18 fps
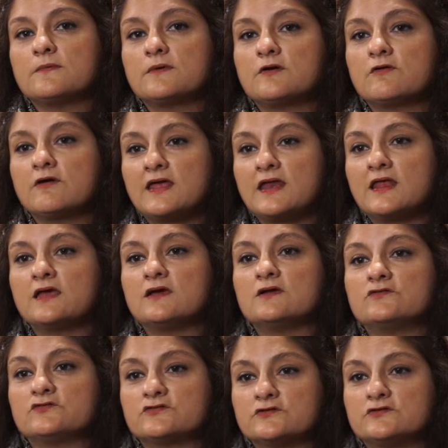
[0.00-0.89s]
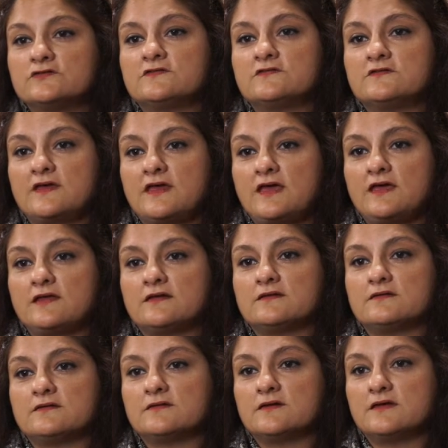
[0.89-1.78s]
creating a Jewish state
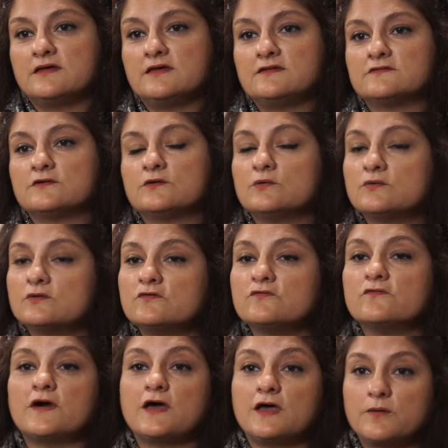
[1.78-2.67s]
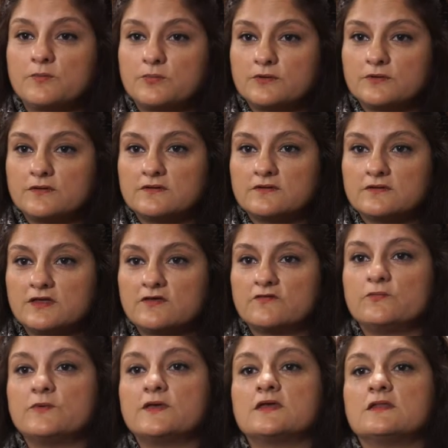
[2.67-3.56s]
is only viable
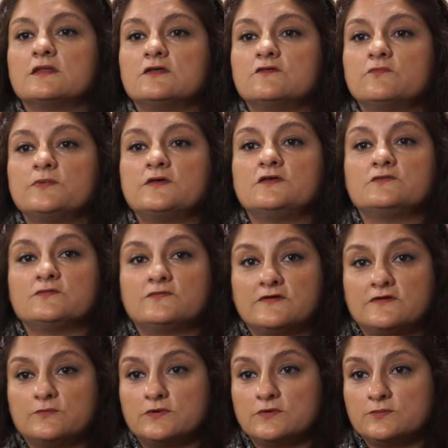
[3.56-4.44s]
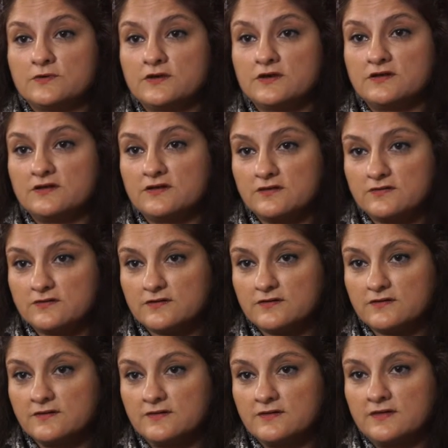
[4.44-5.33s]
if we can live peacefully with one
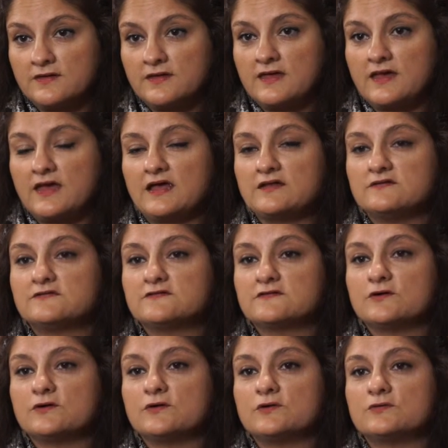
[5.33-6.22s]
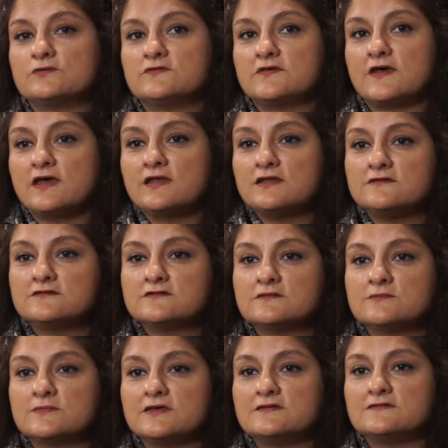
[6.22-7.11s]
another. And so
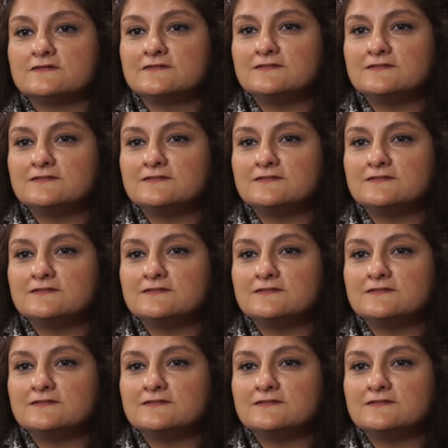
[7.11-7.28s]
Zionism is